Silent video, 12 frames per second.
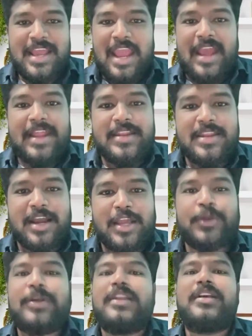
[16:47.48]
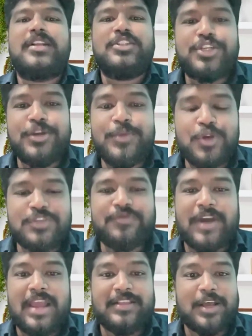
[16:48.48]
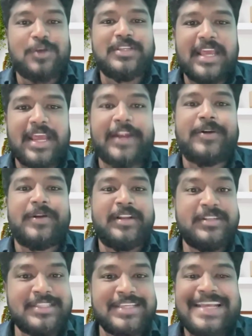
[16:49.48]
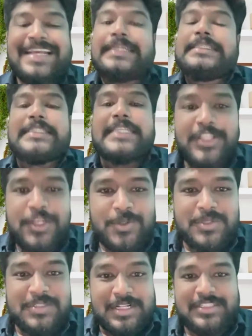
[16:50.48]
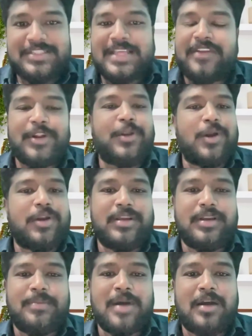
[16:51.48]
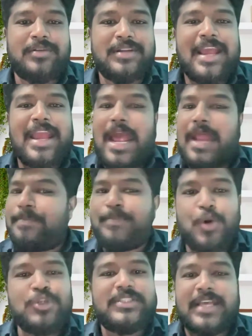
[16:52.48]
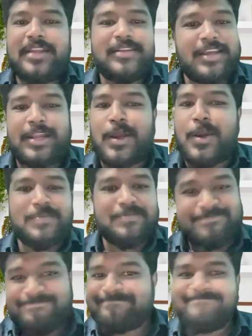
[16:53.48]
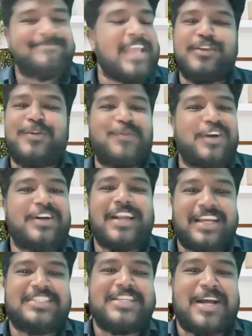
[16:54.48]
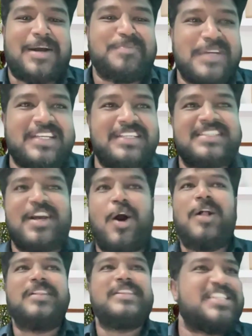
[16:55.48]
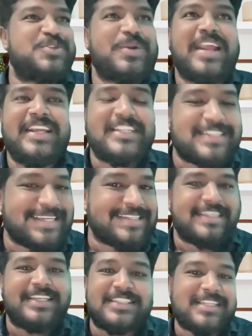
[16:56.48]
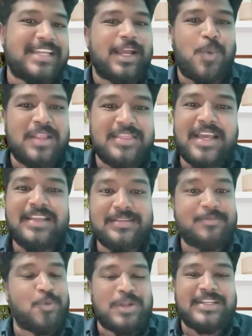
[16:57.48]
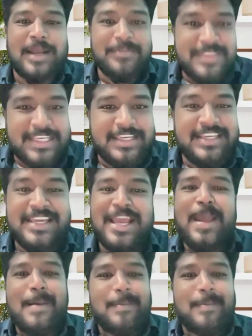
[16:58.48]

And you can consume those 5,000 AI credits, see the results that we are talking about, and post then, it will work like a charm, because all this training testing, it's like a one time thingy.